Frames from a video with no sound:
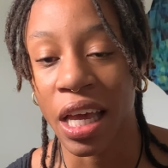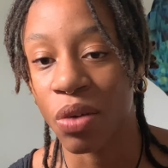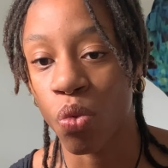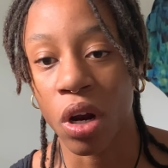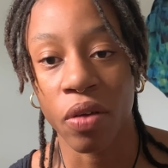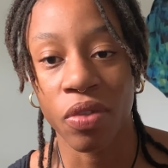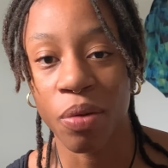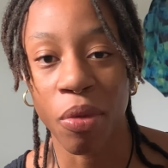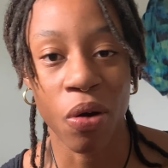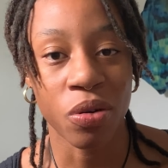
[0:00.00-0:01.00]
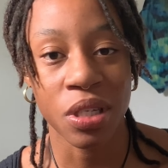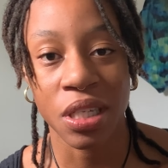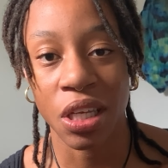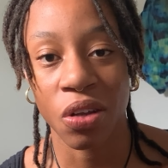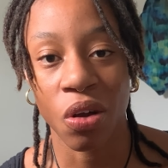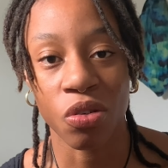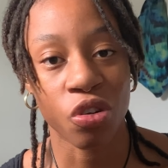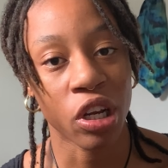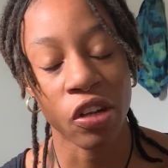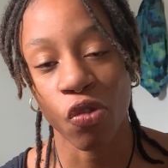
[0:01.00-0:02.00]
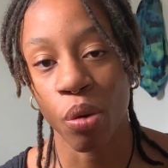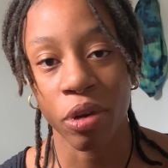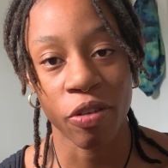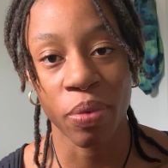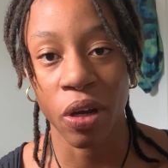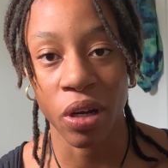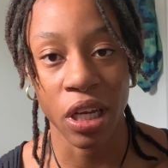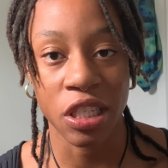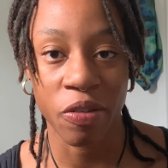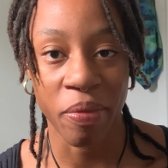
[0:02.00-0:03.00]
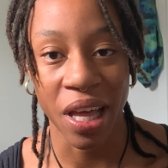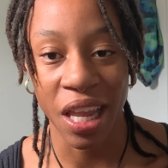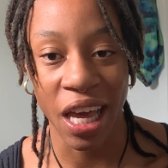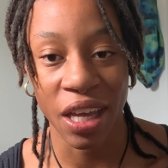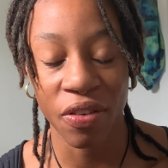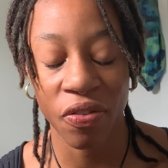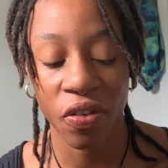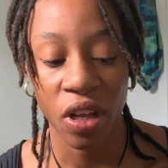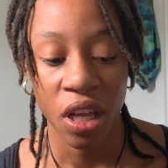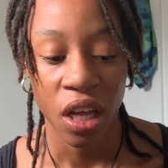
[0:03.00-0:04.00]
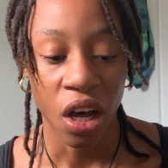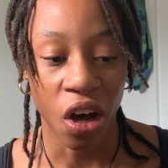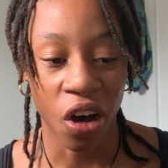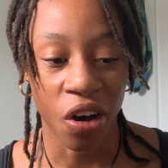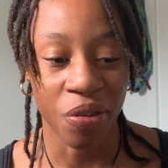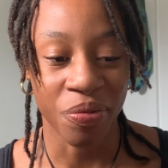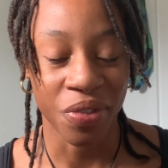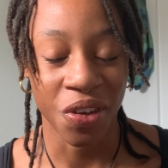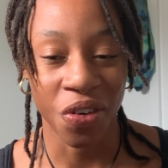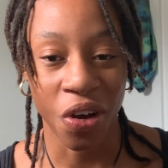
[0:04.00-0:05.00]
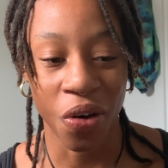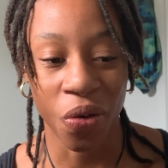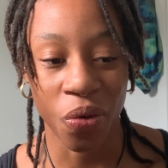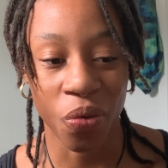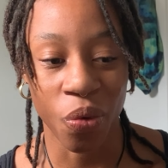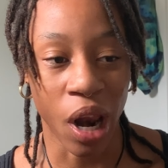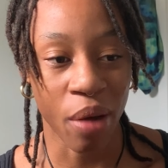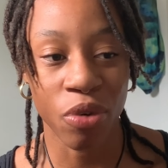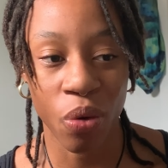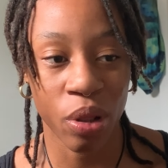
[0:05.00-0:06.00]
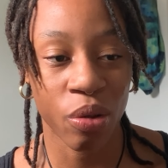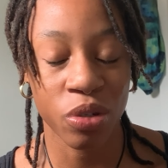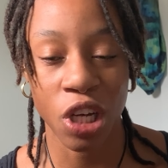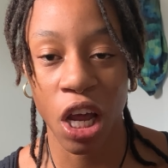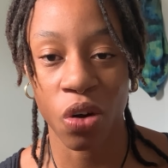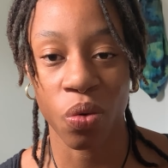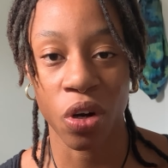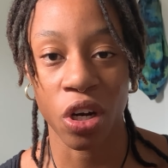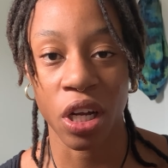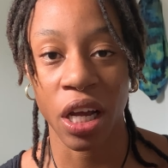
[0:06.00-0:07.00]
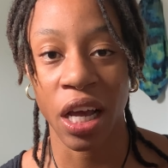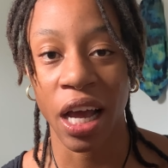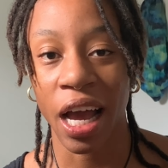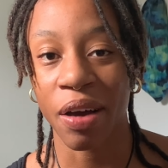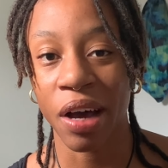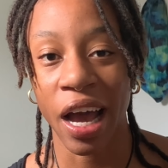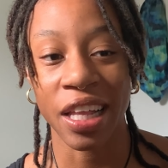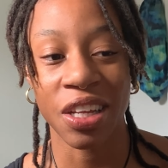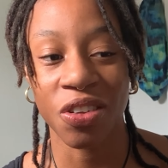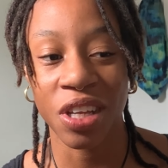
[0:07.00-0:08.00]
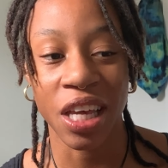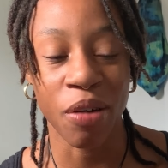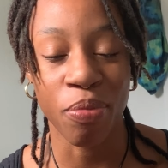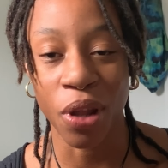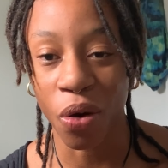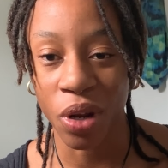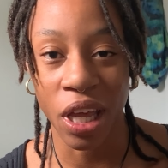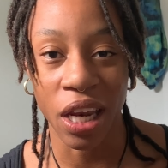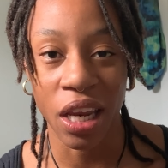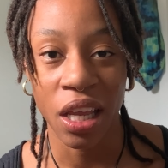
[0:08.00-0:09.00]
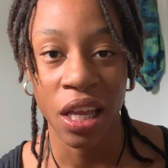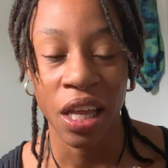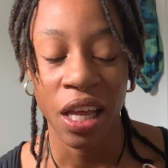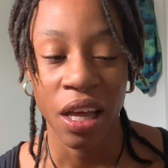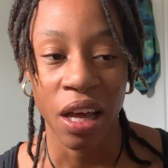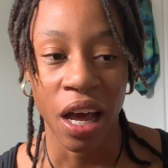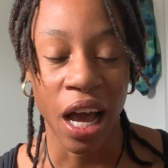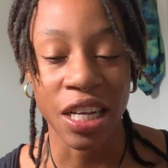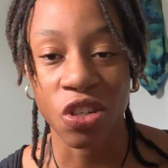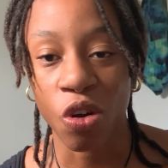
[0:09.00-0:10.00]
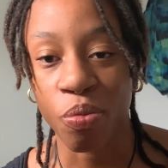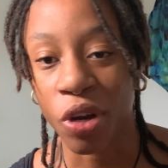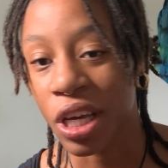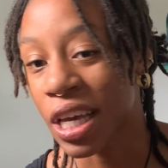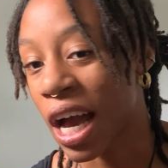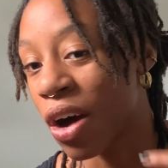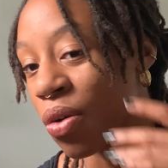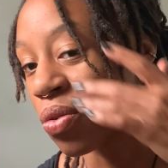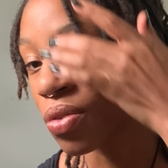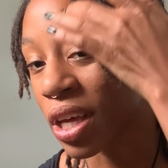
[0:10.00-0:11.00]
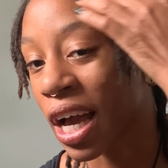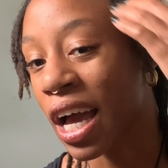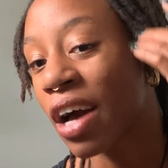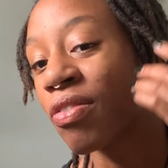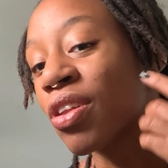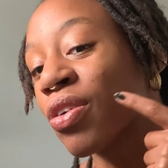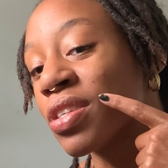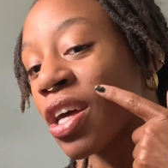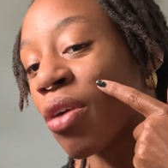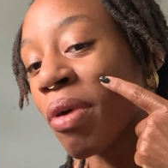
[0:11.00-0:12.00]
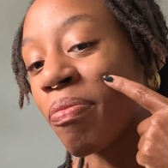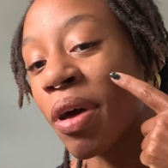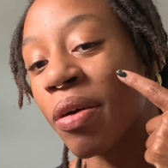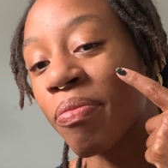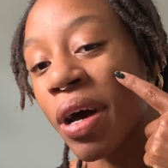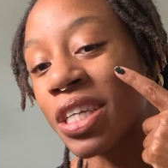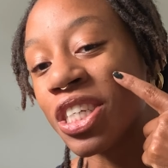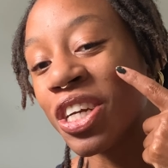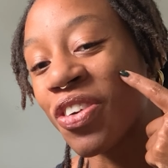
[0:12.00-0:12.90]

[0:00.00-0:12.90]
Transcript: in one of the most, you know, transformative periods of my life. Um, you know, when I'm going through shadow work, I literally get bloated I start breaking out. Like I have a little zit on my my cheek